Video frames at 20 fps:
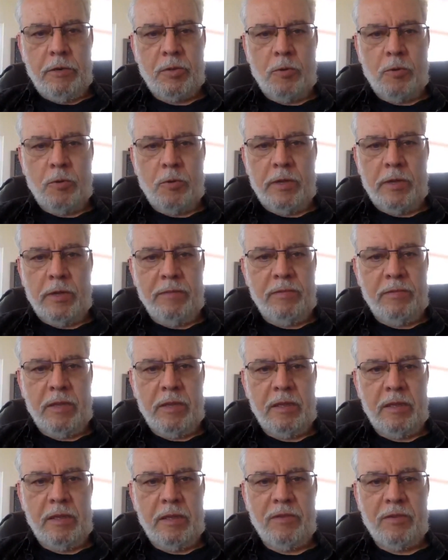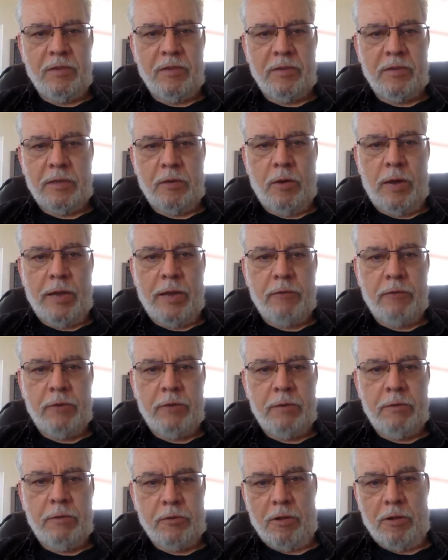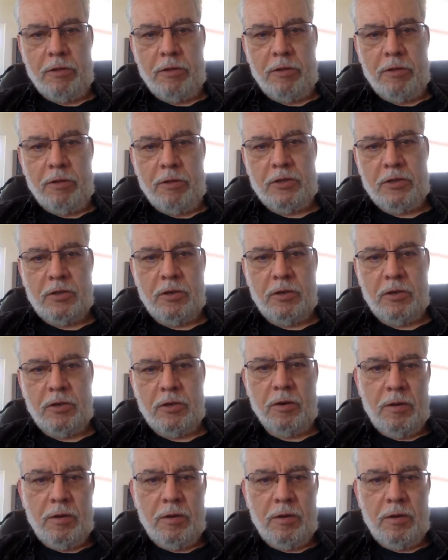They even said, "Oh, I agree with all this," you know.